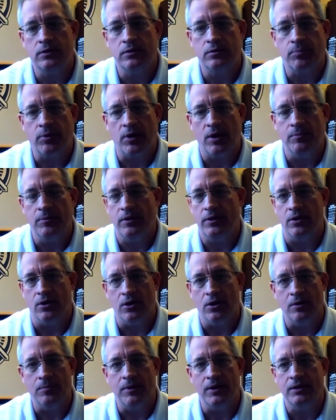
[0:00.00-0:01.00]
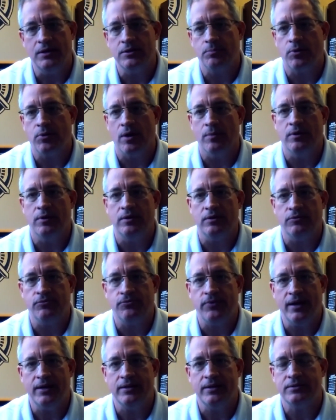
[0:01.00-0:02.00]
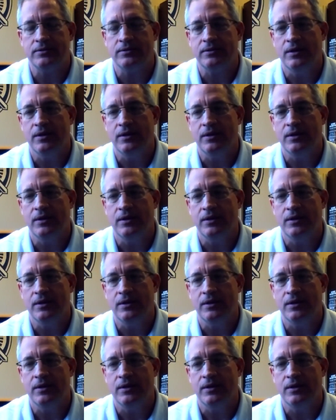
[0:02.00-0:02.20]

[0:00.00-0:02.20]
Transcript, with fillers: Department of the Army, Department of Defense.